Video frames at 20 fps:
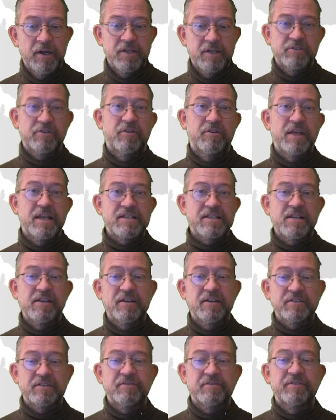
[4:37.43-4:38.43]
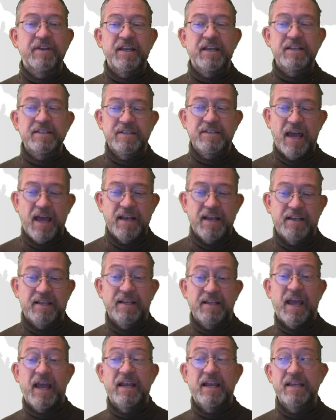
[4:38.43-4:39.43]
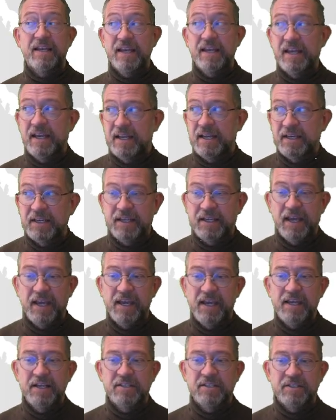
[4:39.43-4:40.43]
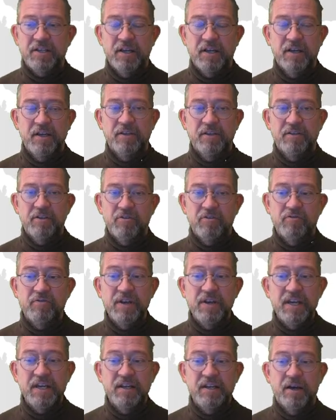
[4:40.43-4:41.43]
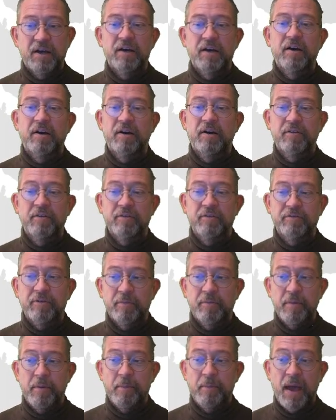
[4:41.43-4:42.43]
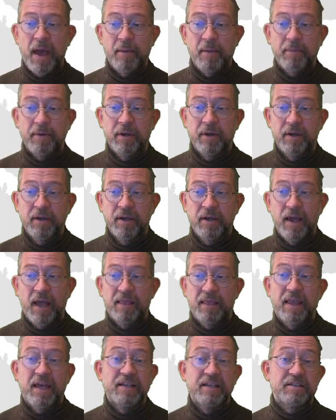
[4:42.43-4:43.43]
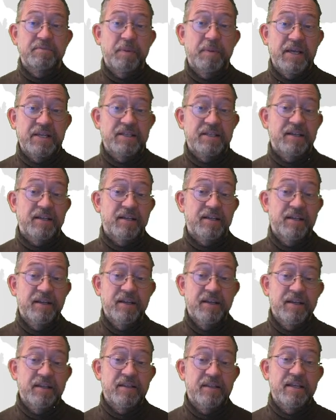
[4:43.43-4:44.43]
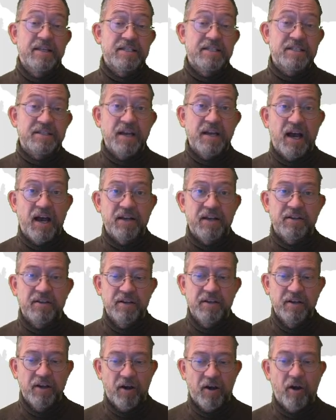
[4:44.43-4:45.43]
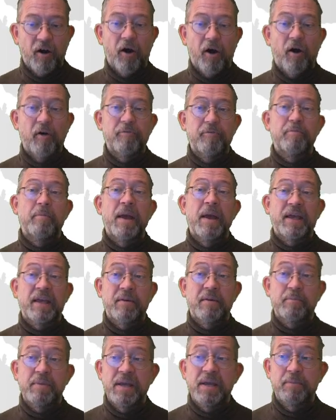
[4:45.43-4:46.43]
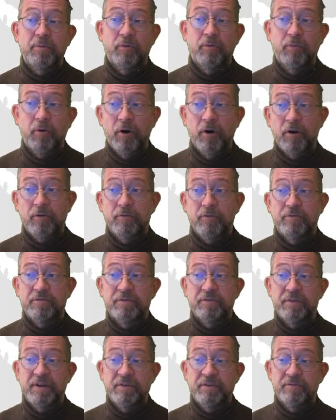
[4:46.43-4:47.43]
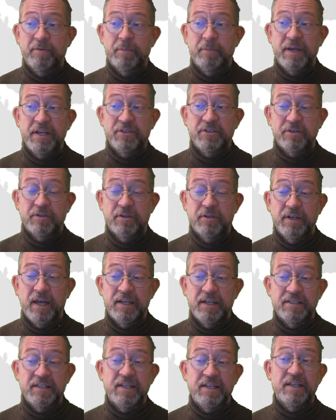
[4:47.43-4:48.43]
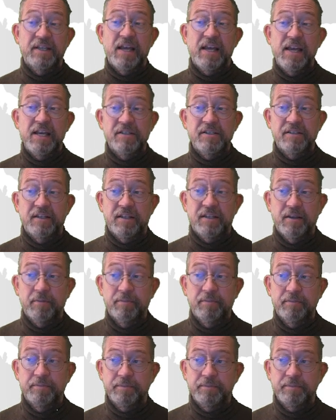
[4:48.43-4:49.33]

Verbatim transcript: So there's lots of things that can engage the reader from the map. And that is basically the start of making people work with information that is engaging them.